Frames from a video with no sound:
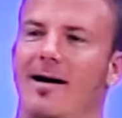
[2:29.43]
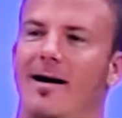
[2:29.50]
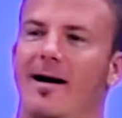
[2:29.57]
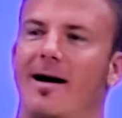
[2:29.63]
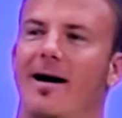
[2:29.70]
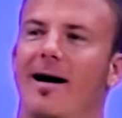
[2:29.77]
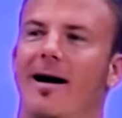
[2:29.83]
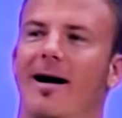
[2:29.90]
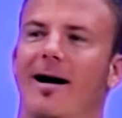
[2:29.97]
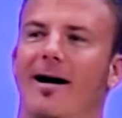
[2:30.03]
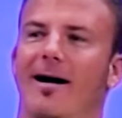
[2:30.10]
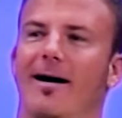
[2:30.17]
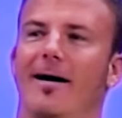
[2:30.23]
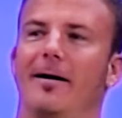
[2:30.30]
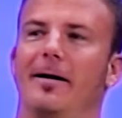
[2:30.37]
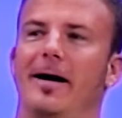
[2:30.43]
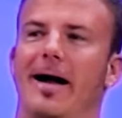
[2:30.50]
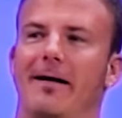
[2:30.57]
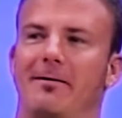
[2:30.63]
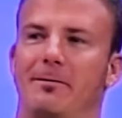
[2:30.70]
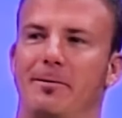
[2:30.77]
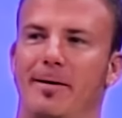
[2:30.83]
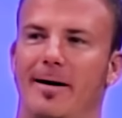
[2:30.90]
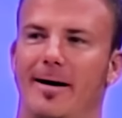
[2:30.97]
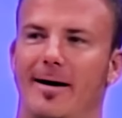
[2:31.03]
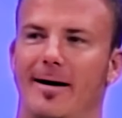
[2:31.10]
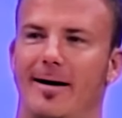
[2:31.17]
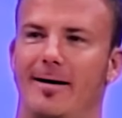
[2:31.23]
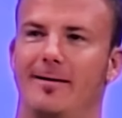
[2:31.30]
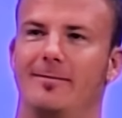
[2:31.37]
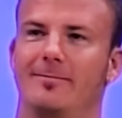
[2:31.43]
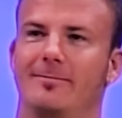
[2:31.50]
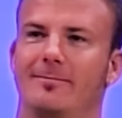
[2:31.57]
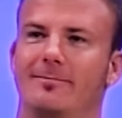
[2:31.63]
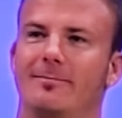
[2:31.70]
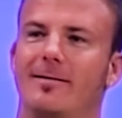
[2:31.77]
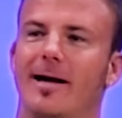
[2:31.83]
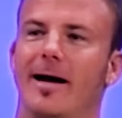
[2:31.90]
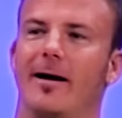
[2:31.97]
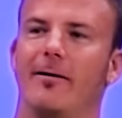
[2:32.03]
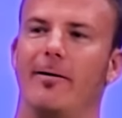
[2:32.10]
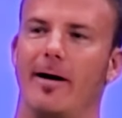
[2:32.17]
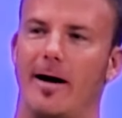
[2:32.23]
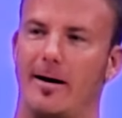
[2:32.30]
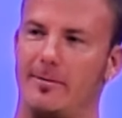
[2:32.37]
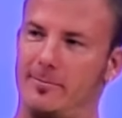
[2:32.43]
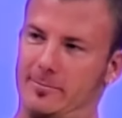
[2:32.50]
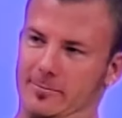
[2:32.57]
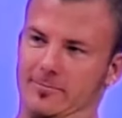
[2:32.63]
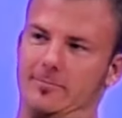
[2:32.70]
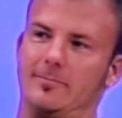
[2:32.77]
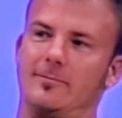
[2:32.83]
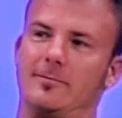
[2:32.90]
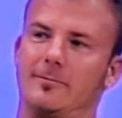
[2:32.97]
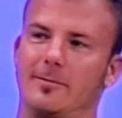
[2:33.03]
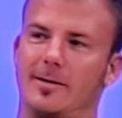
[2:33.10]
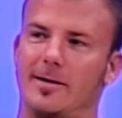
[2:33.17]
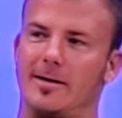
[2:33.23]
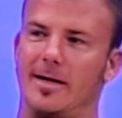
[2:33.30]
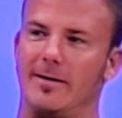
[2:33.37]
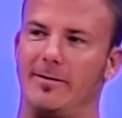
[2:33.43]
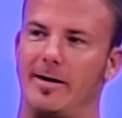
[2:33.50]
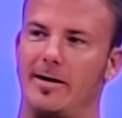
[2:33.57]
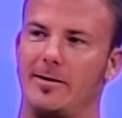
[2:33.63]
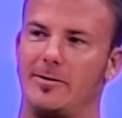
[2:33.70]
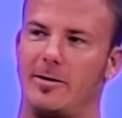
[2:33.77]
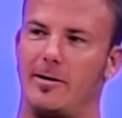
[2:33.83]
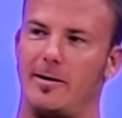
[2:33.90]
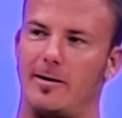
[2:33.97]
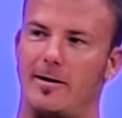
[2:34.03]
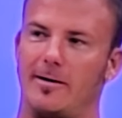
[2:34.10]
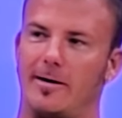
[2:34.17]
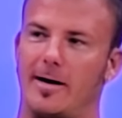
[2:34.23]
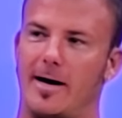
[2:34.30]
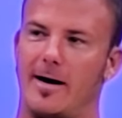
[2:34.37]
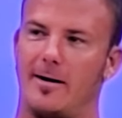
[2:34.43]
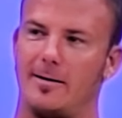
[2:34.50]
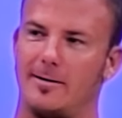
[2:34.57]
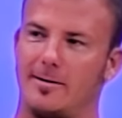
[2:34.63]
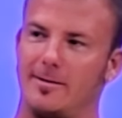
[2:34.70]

Uh, would have to be uh, around with the TV controller on the couch.